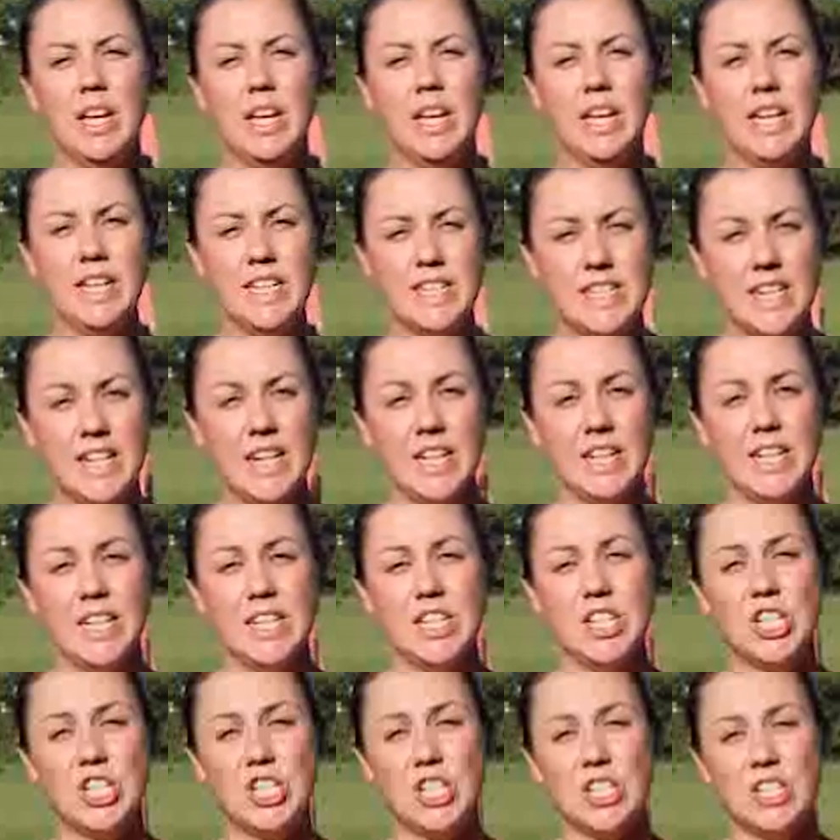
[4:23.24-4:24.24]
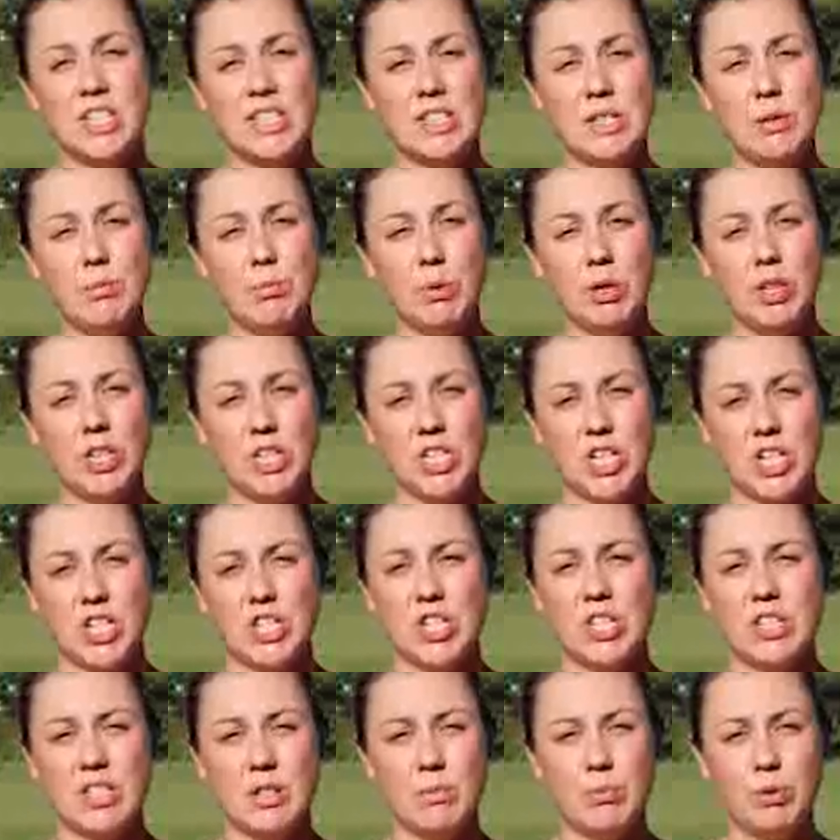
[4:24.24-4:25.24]
Indeed, Indigenous symbolic
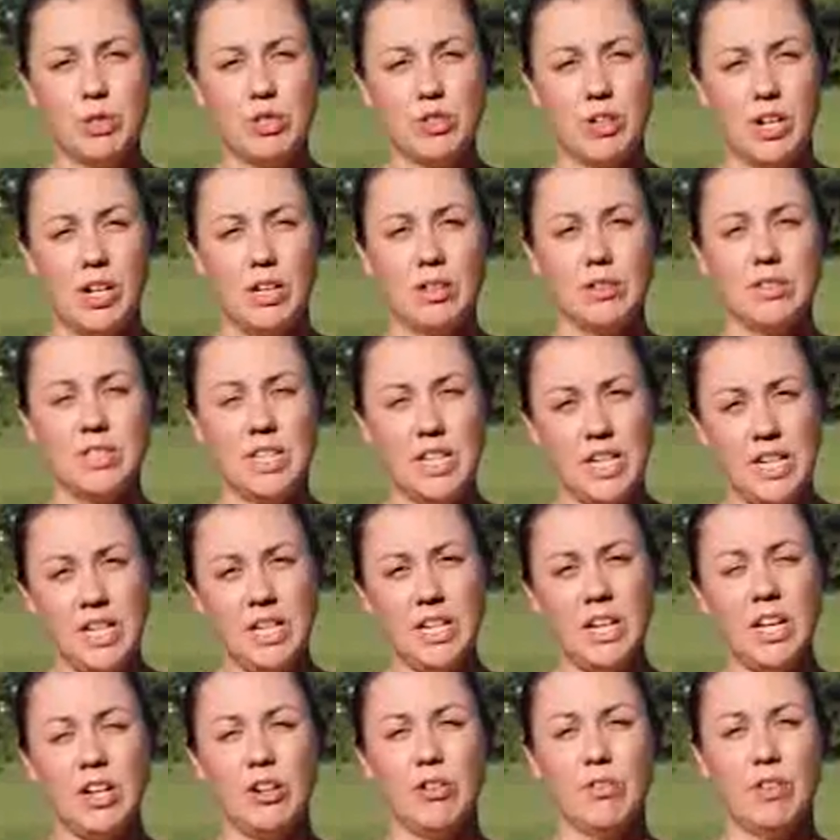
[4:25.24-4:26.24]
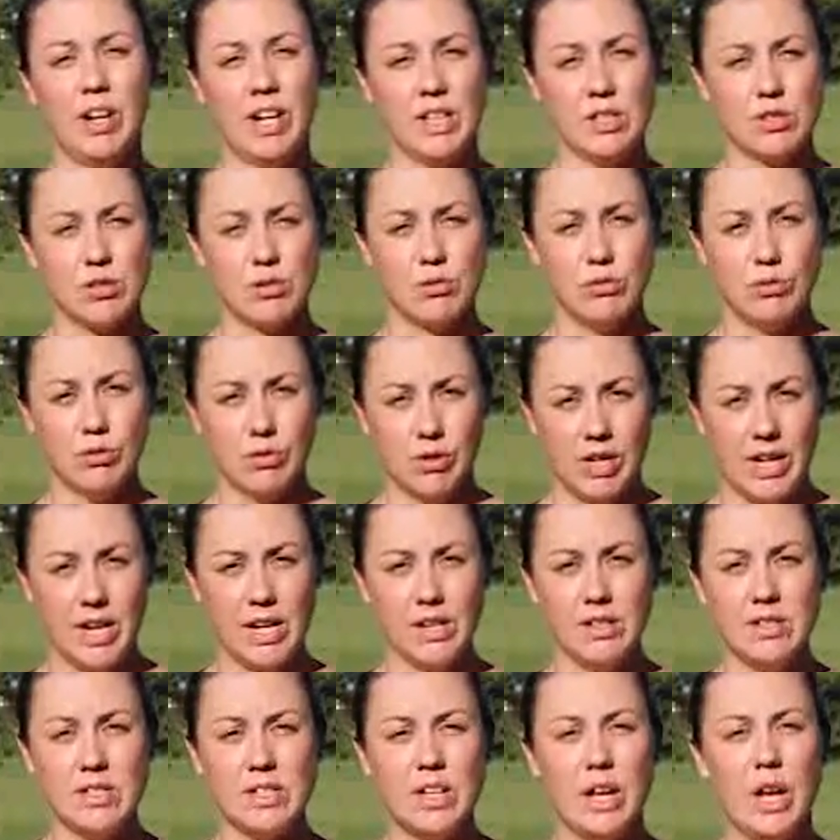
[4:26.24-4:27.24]
gestures and portrayals in and around school
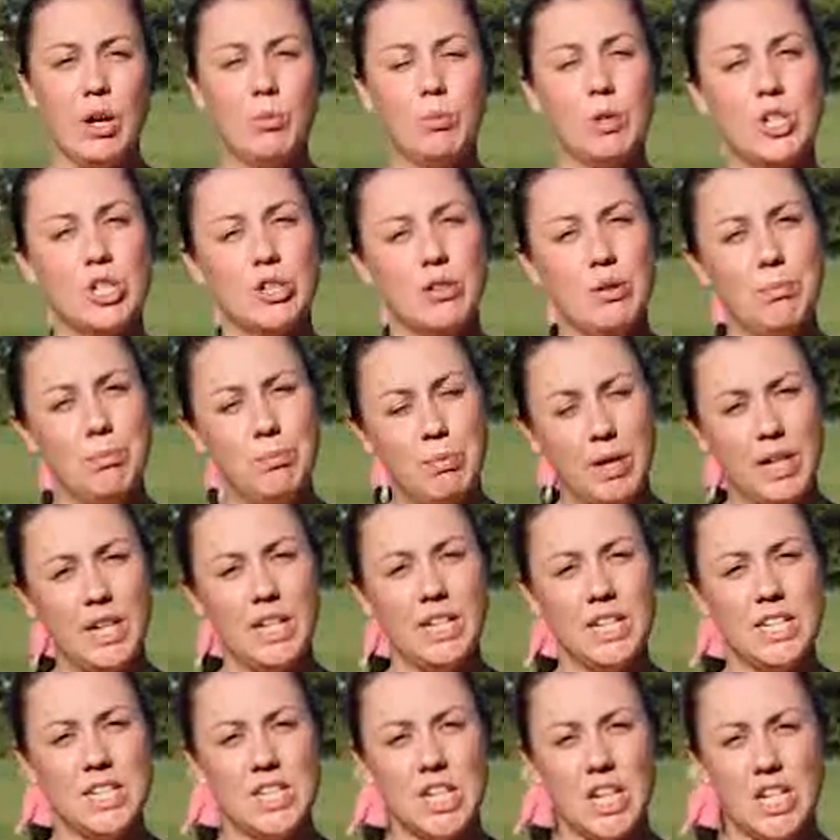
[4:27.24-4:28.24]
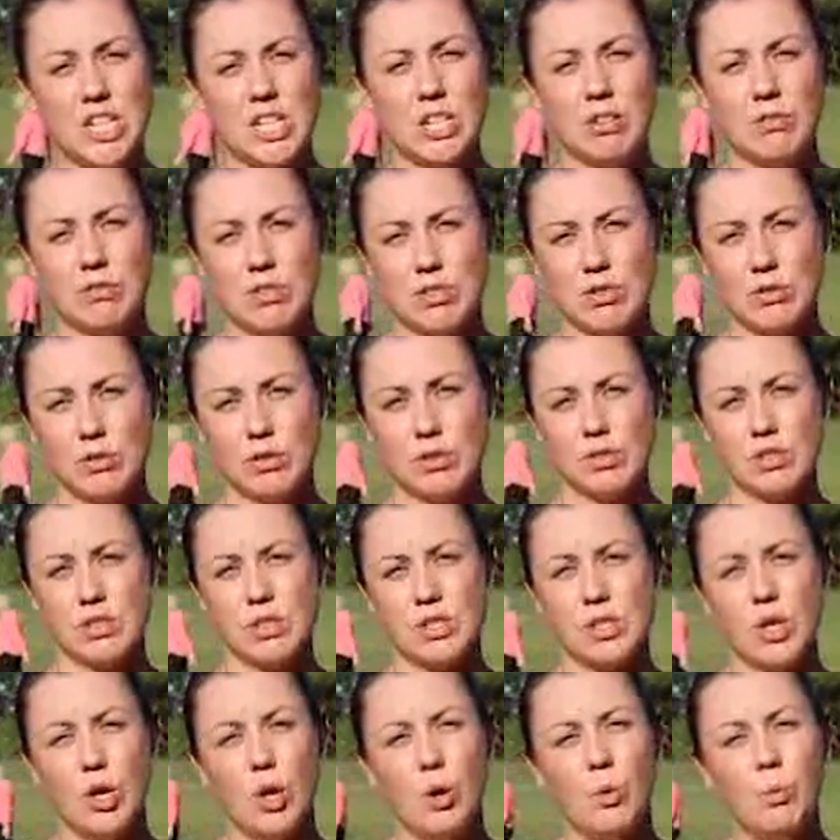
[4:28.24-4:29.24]
grounds, and which are embedded in teaching
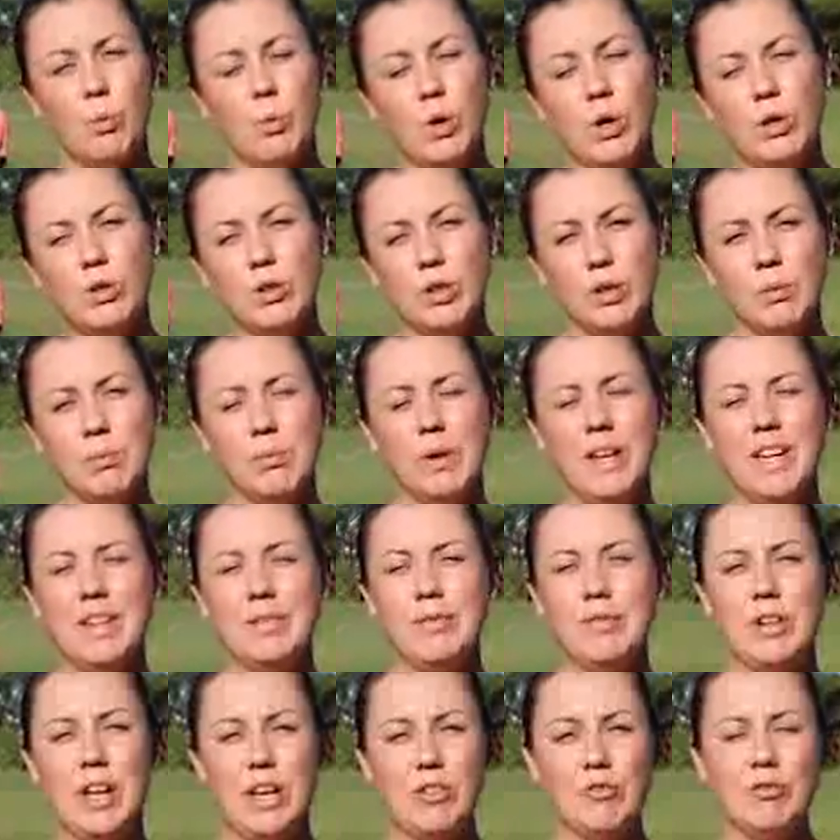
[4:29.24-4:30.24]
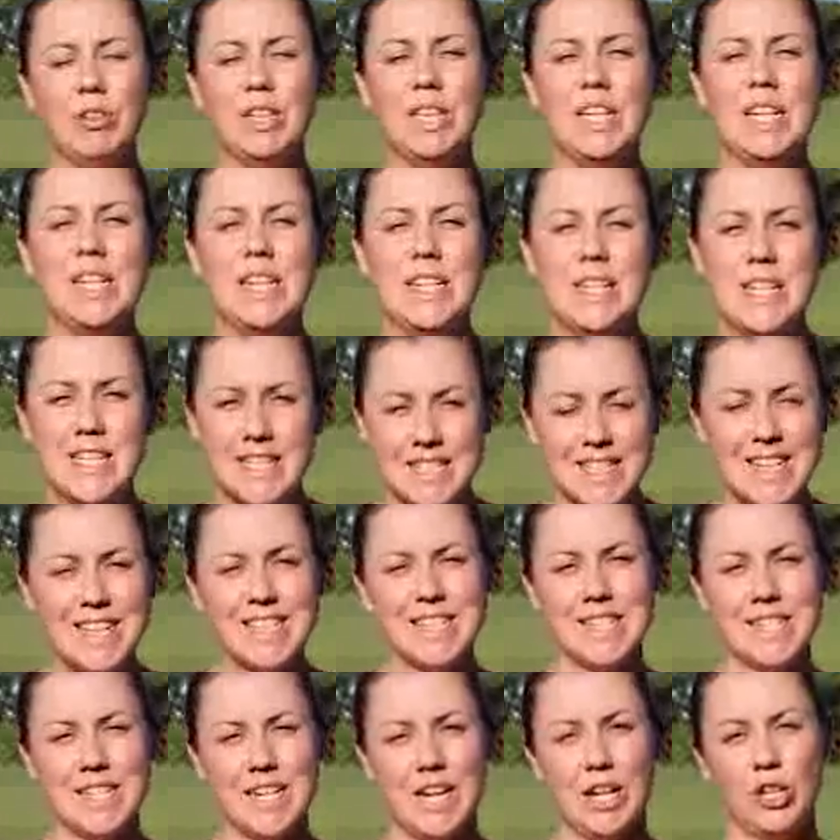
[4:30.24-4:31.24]
resources, welcome and really
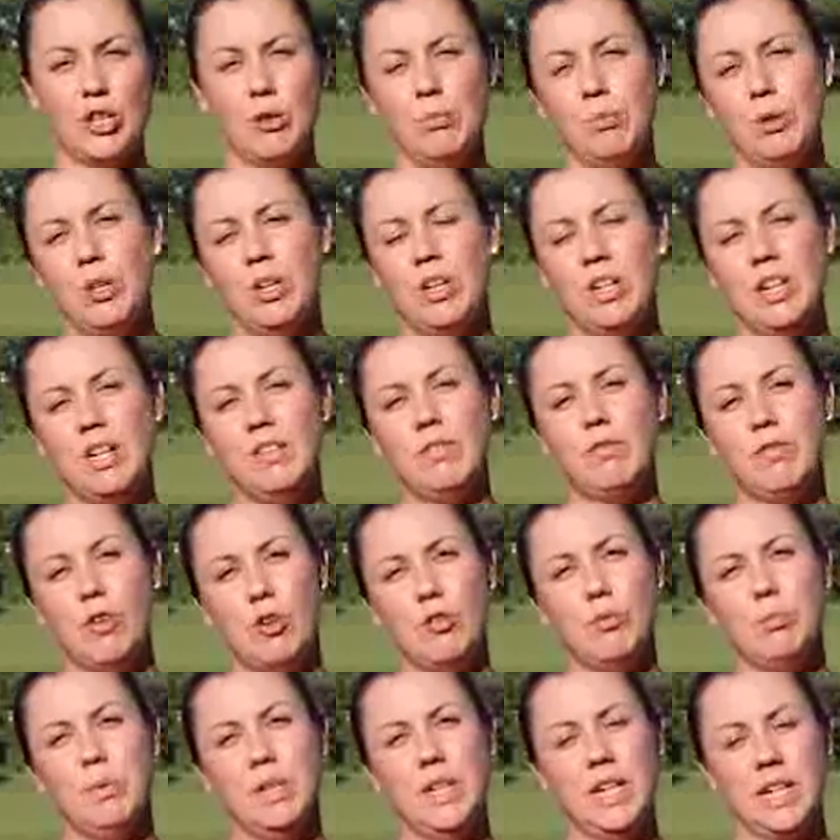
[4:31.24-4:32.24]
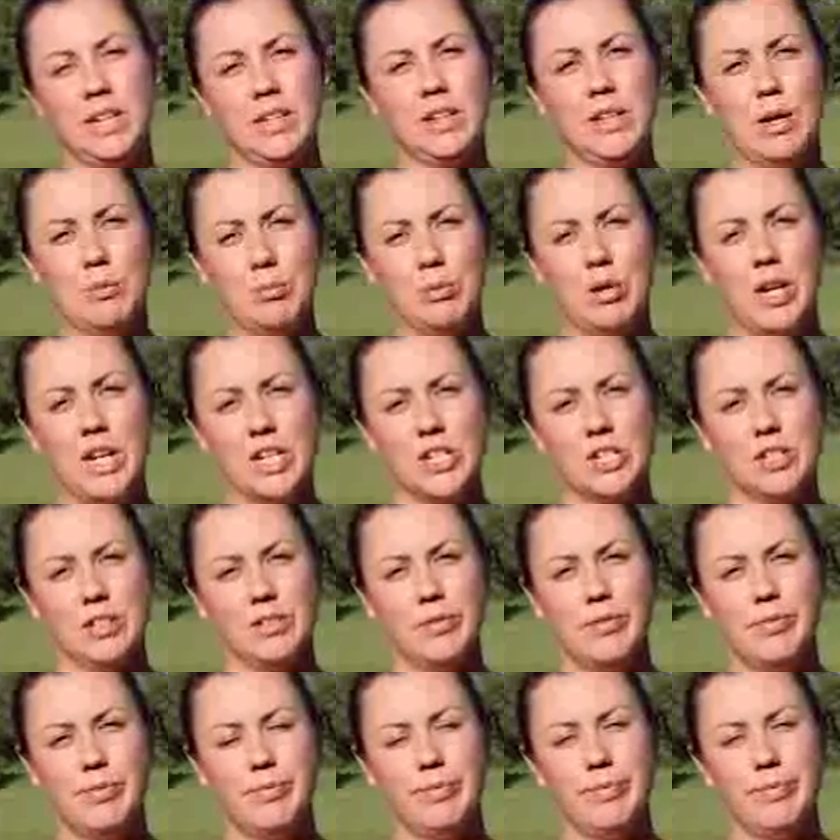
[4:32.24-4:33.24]
necessitate community involvement and collaboration.